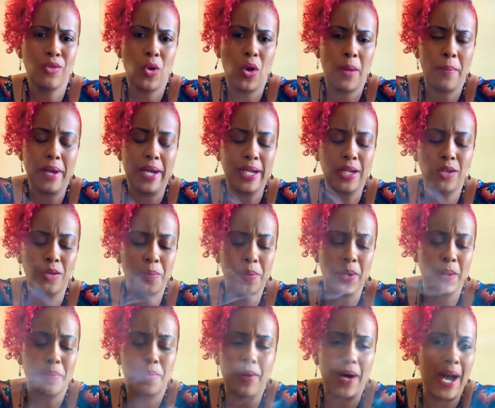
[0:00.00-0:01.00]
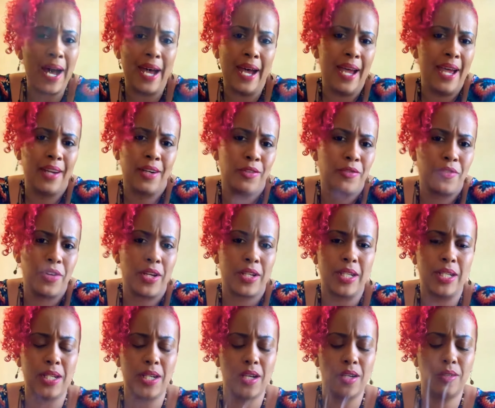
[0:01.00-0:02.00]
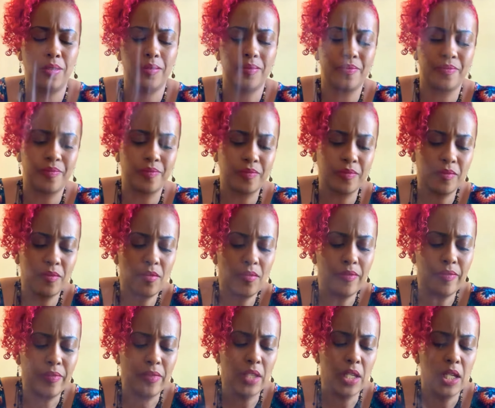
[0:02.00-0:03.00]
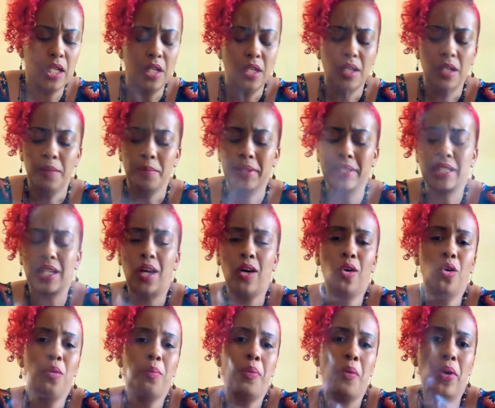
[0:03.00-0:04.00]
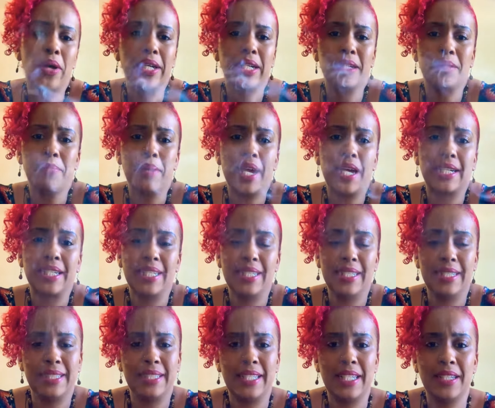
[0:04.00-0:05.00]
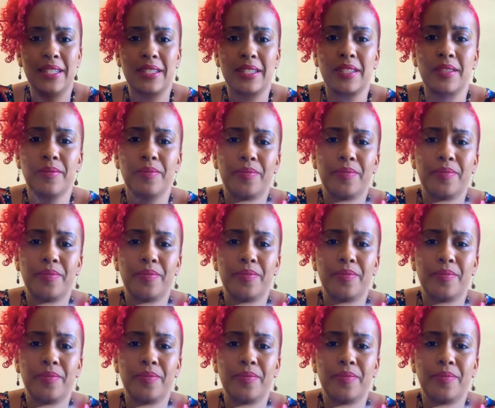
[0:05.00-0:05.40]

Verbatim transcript: Or I might go purple. I, I don't fucking know. But the whole point of the matter is this.